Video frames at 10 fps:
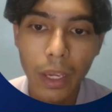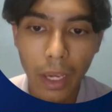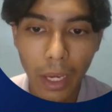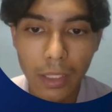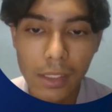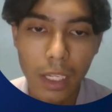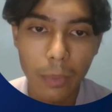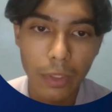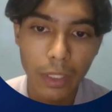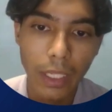and
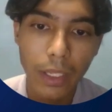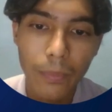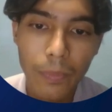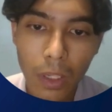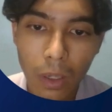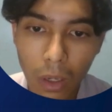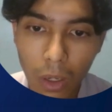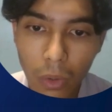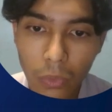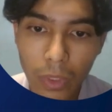summary
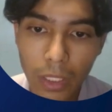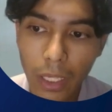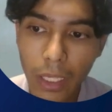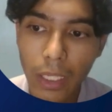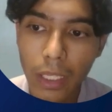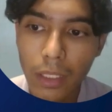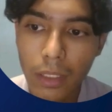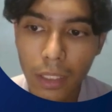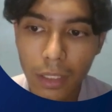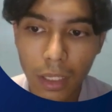of underlying
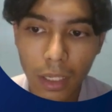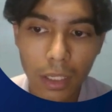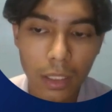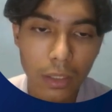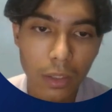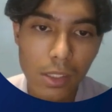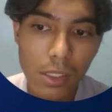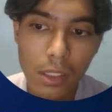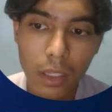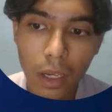data
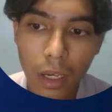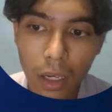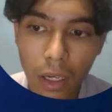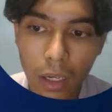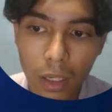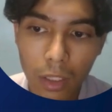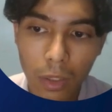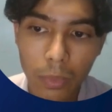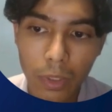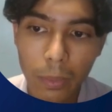across
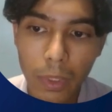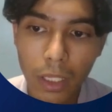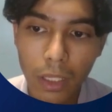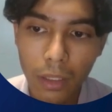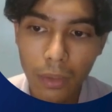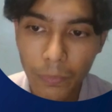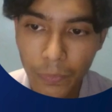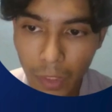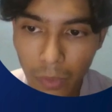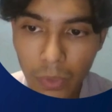comparable
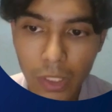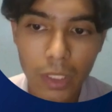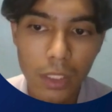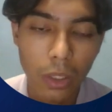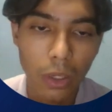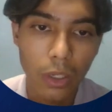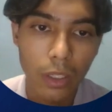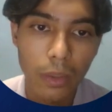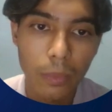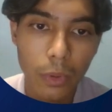features
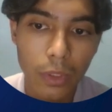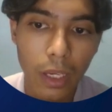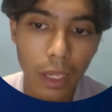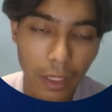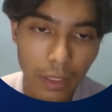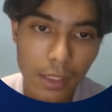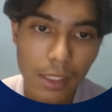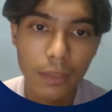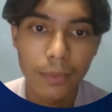on product lines.